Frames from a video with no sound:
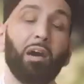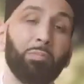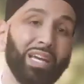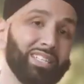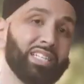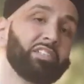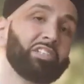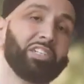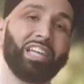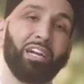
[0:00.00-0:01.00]
Now pay
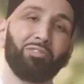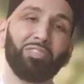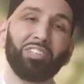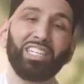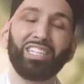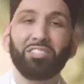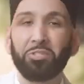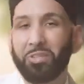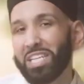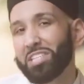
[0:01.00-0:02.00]
attention carefully
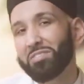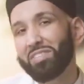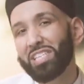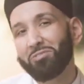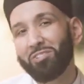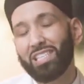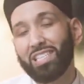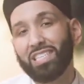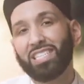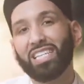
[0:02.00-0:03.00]
to each of these
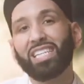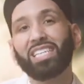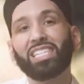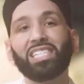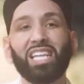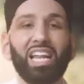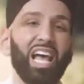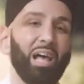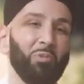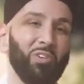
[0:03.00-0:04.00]
phrases.
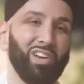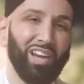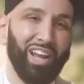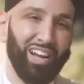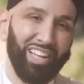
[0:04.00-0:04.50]
Salamun